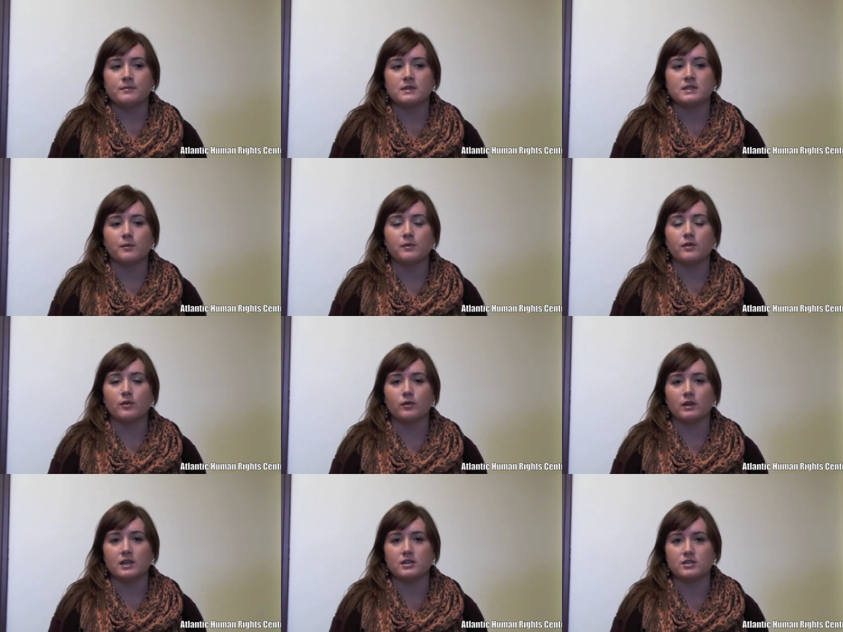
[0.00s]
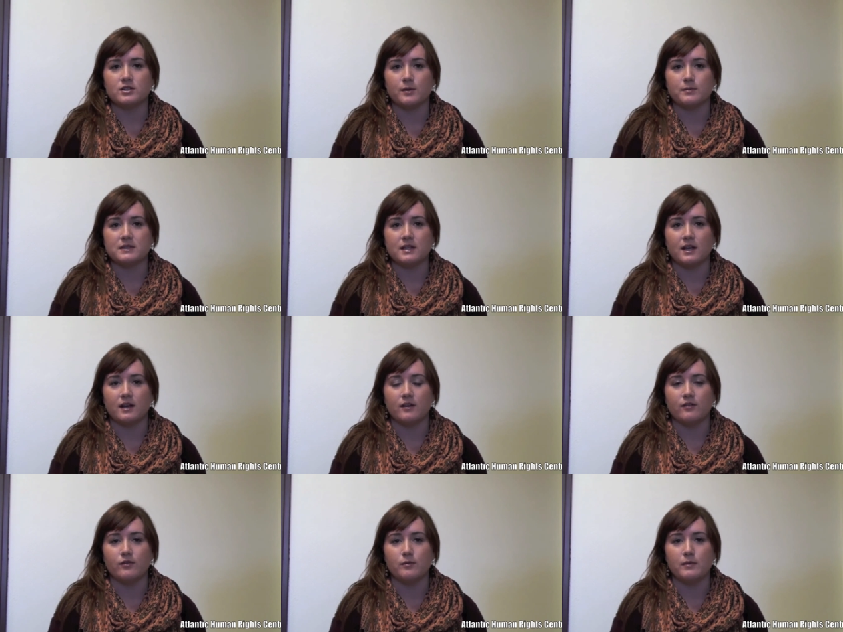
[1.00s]
some of the relationships that
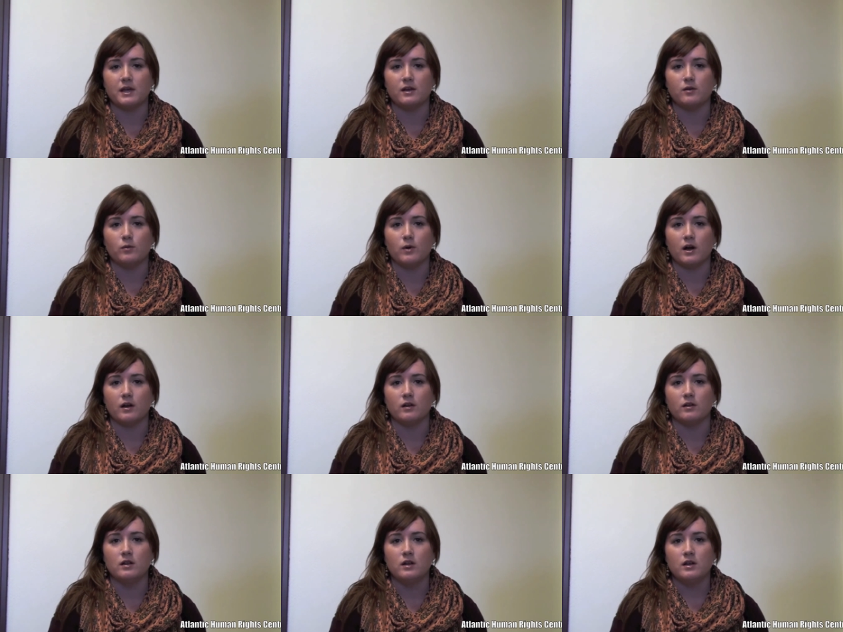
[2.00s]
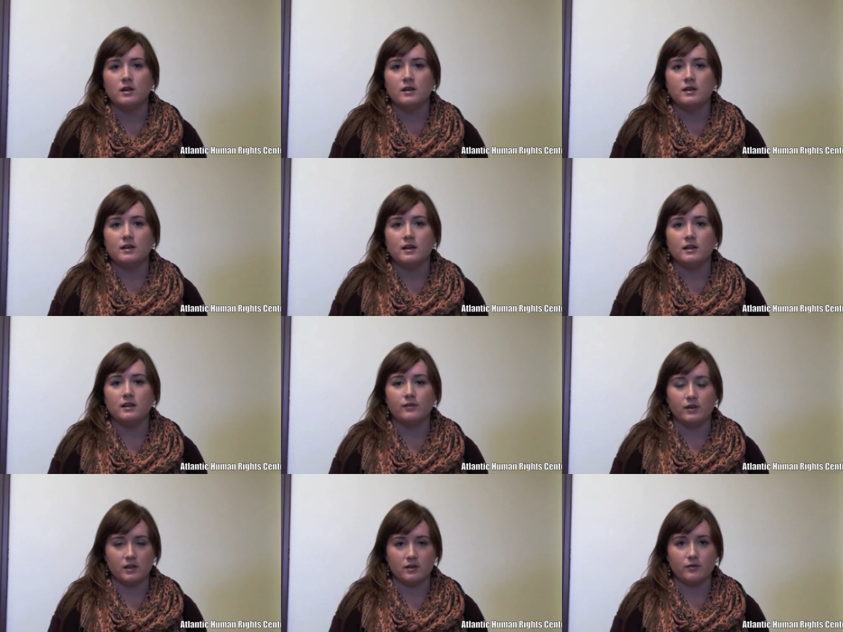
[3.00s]
I've made while
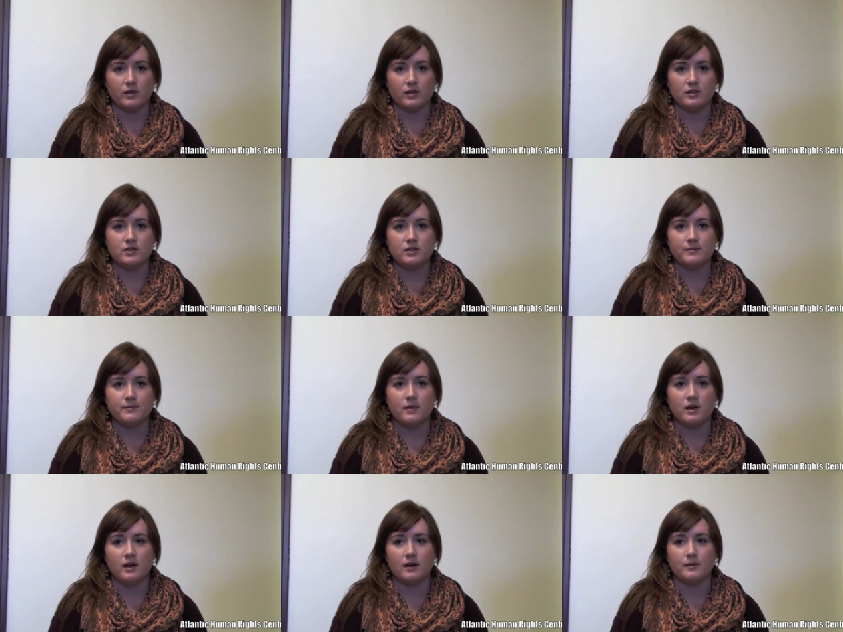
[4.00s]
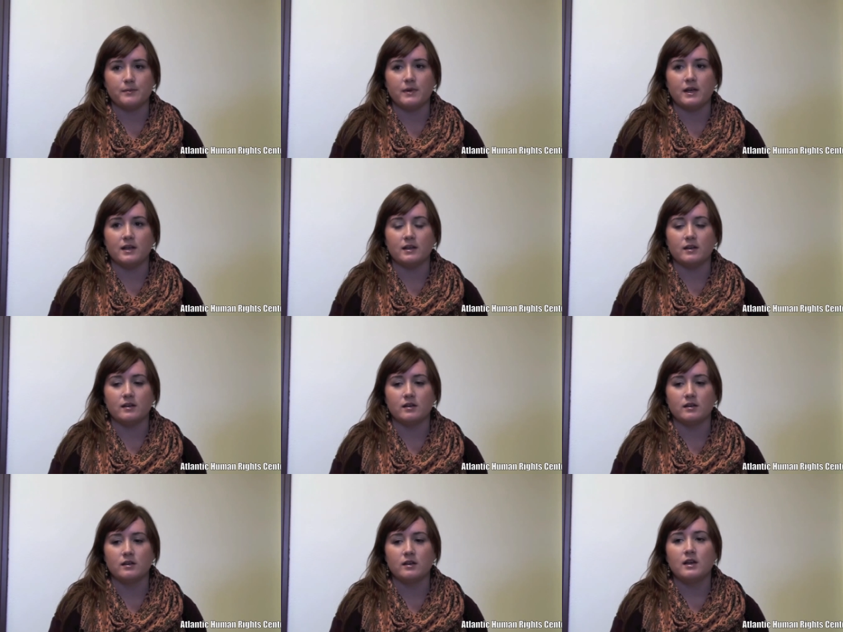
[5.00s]
living in the village, and
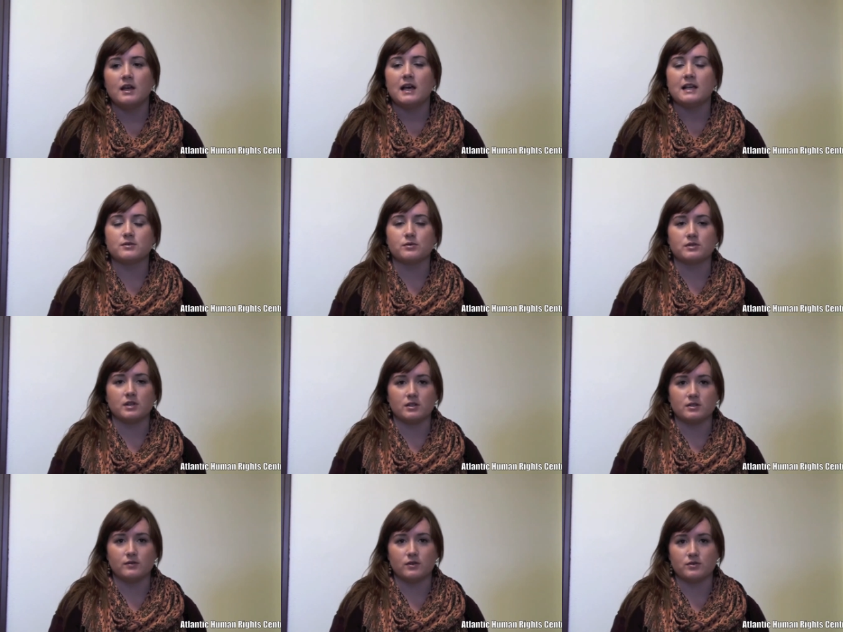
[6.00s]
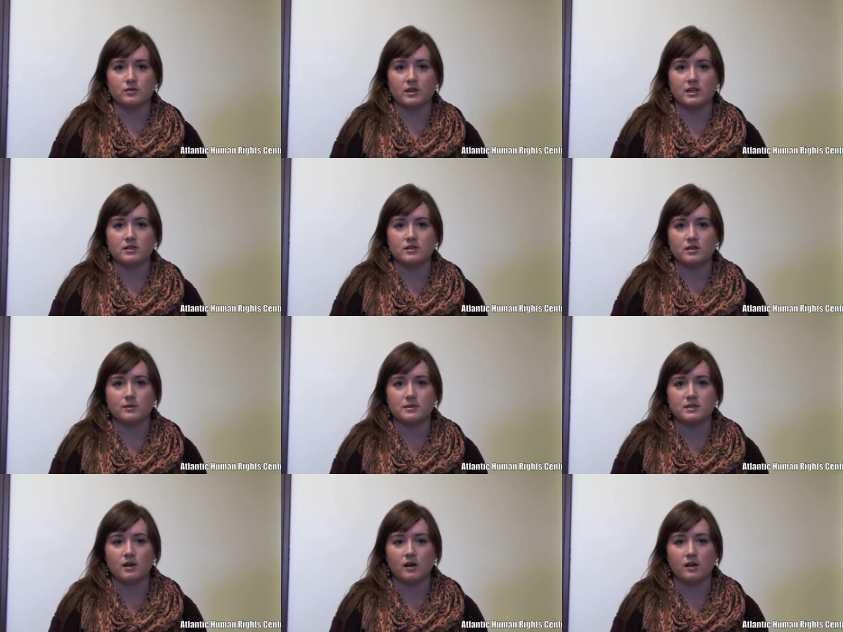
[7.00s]
as a result of those
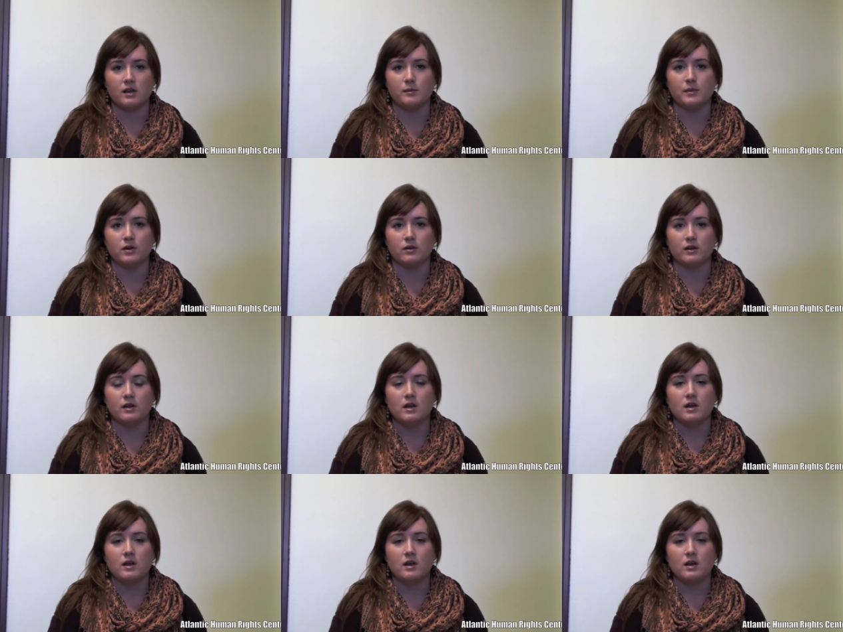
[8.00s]
relationships talking about